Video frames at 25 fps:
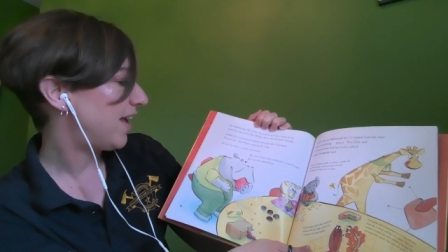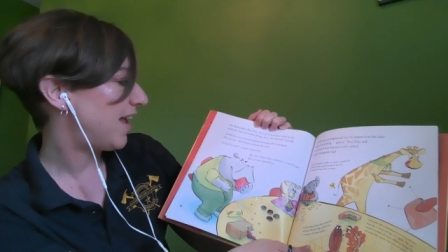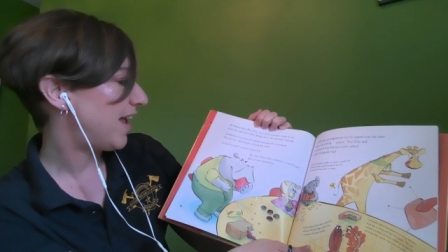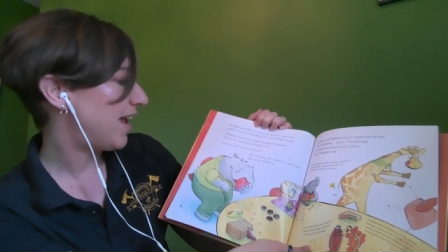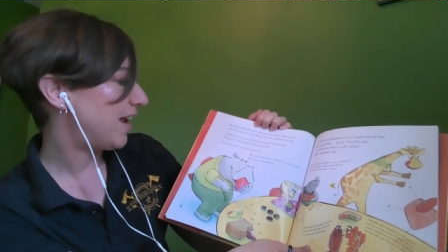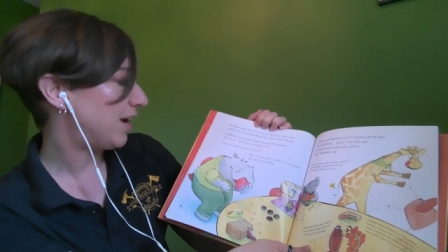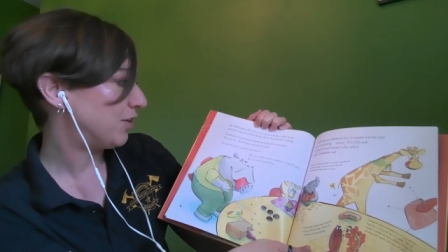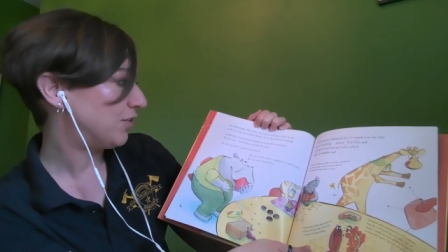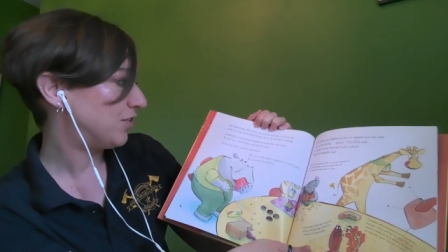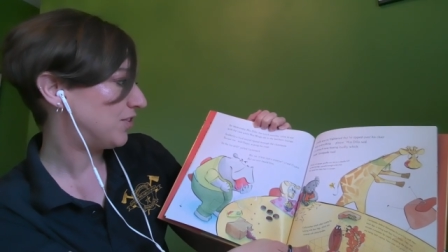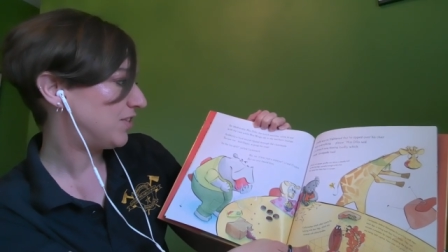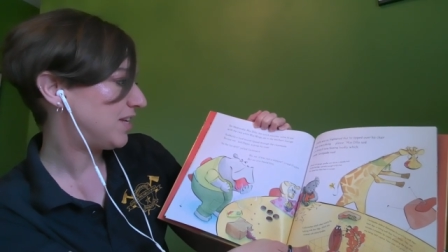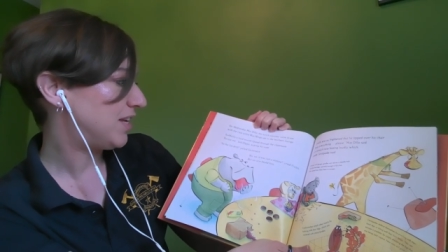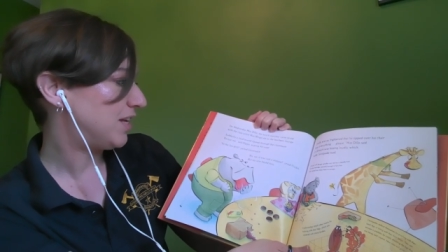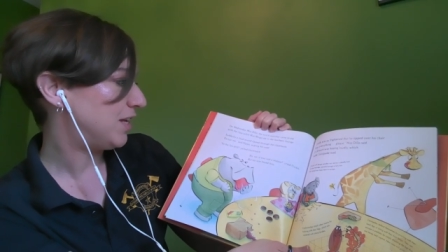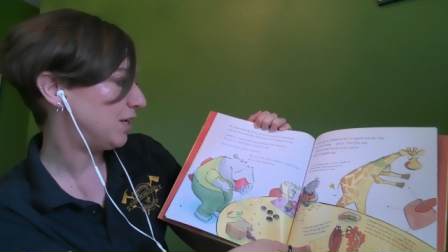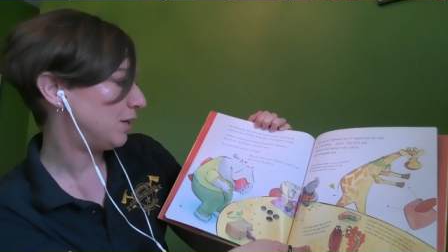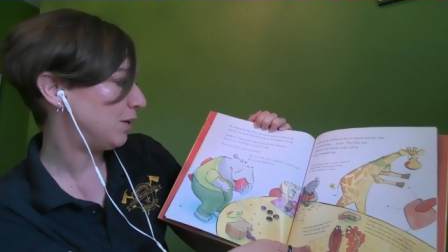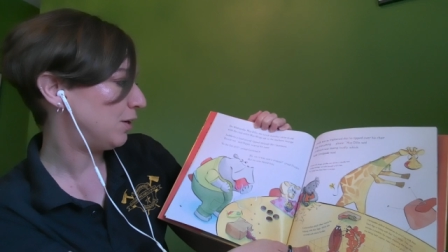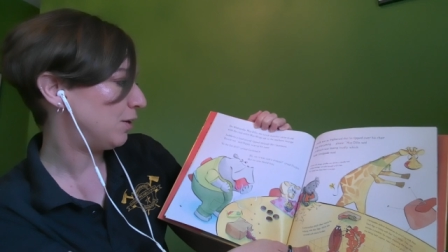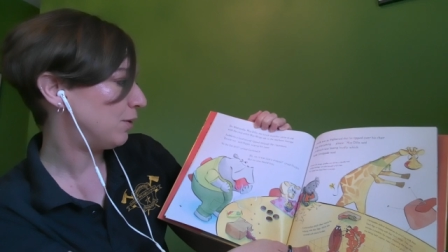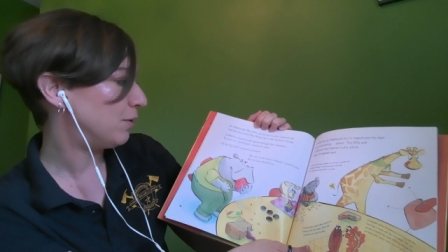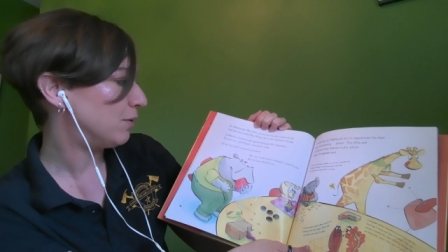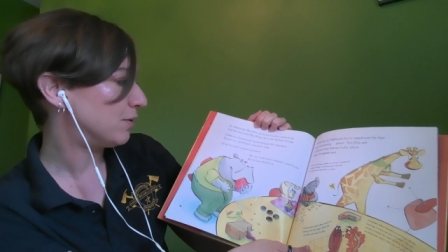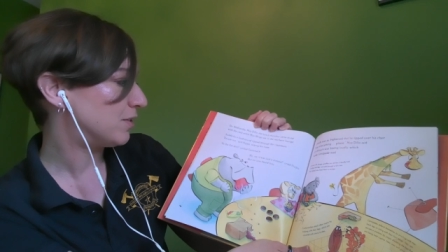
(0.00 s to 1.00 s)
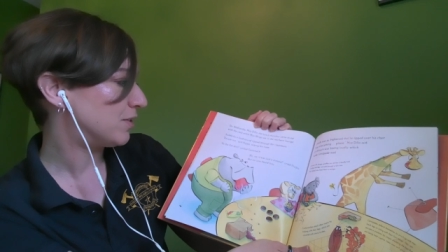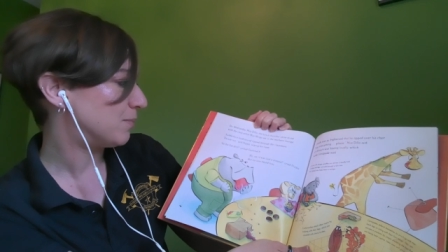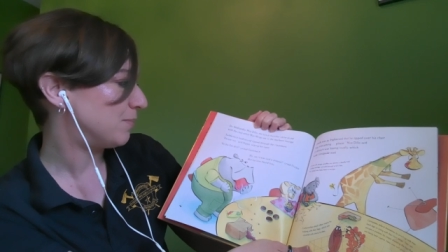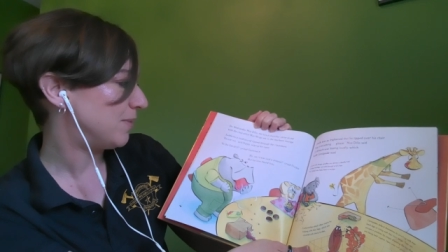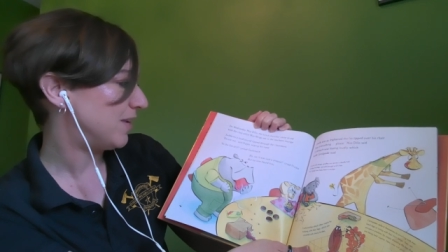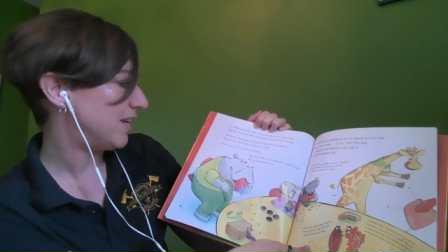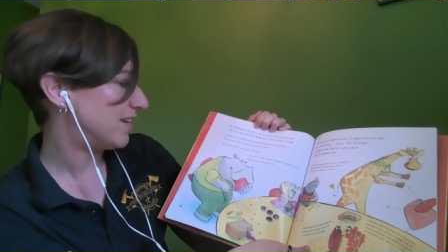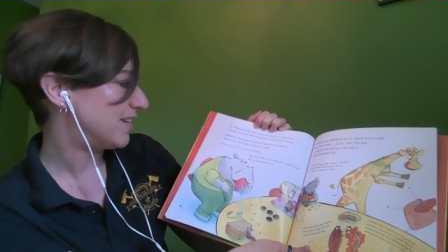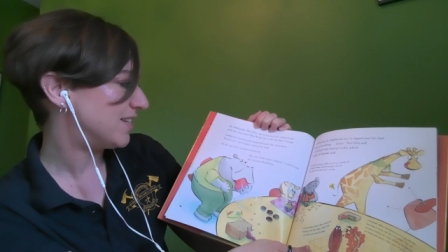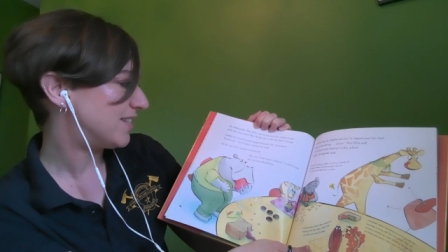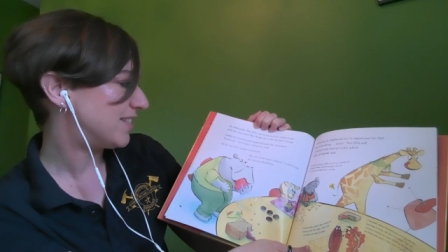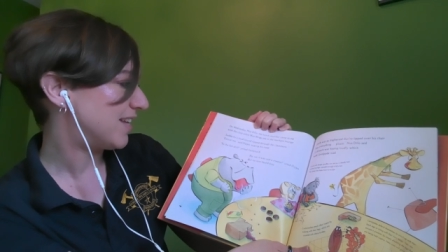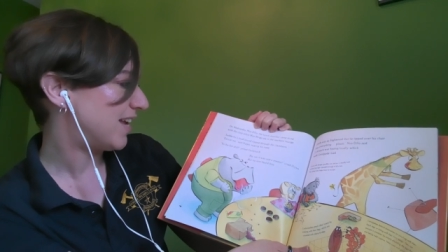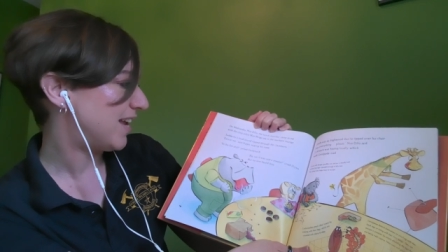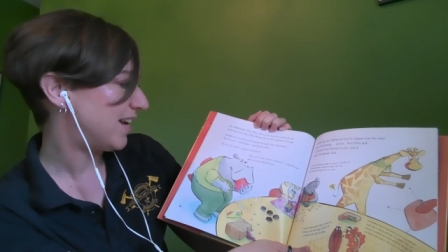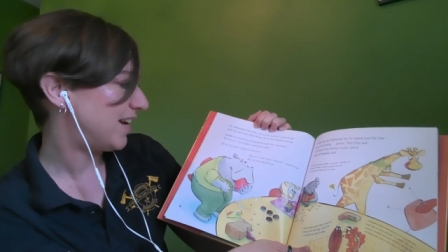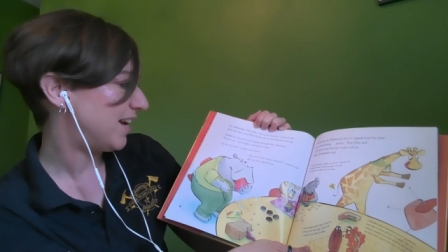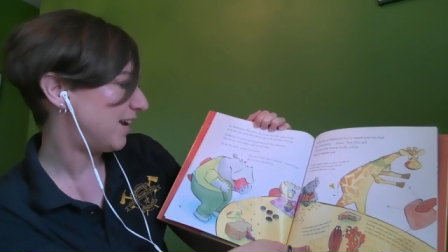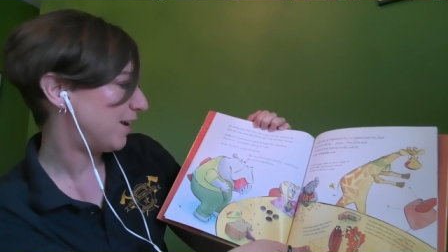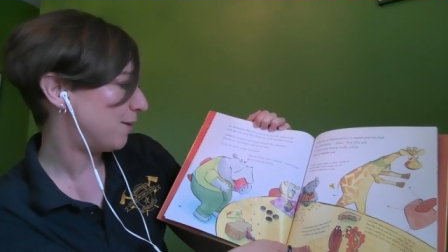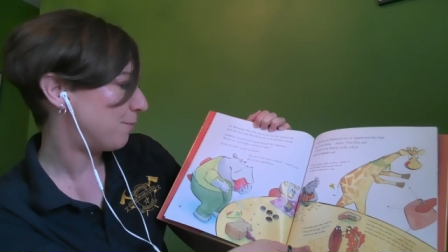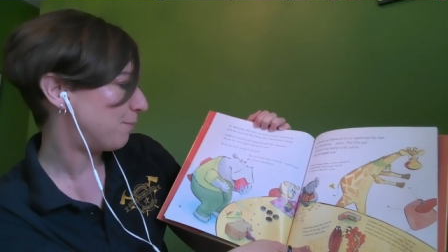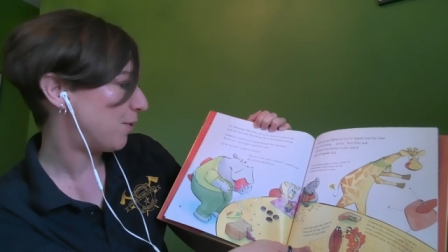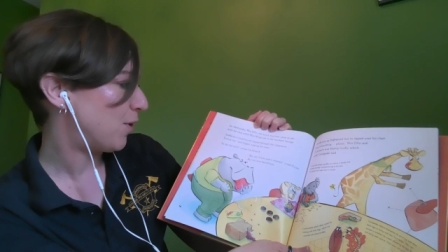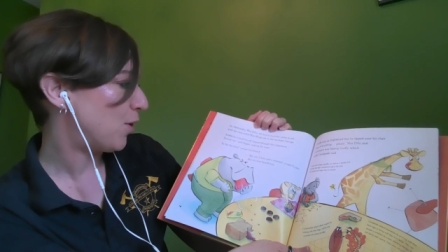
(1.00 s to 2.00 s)
Excuse me, said
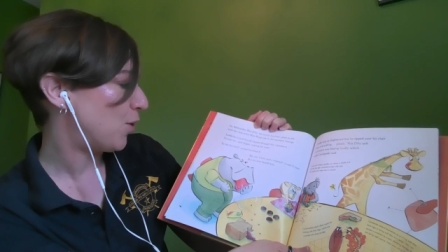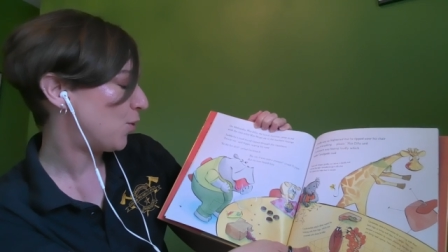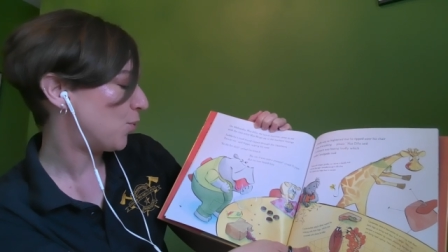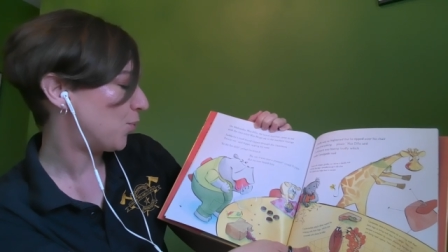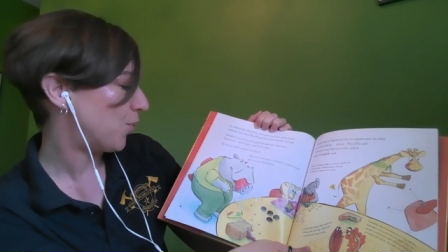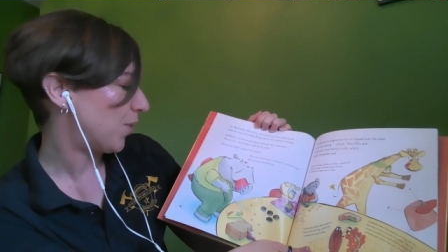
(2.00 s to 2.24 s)
Hippo,